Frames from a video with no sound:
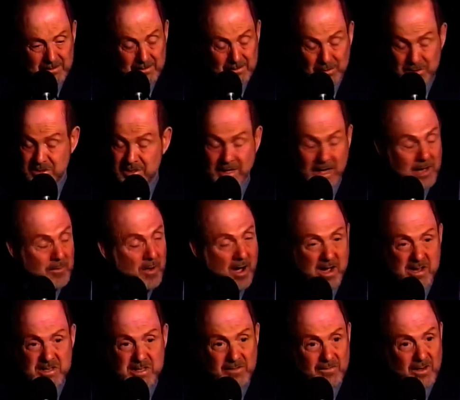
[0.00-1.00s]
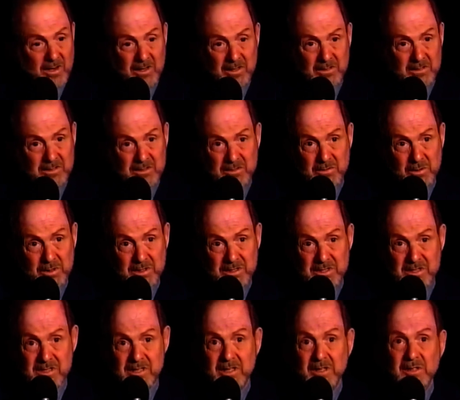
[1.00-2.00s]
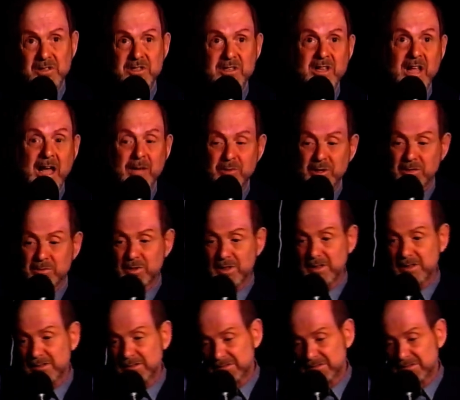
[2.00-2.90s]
Those damn eyes of hers were still stabbing me.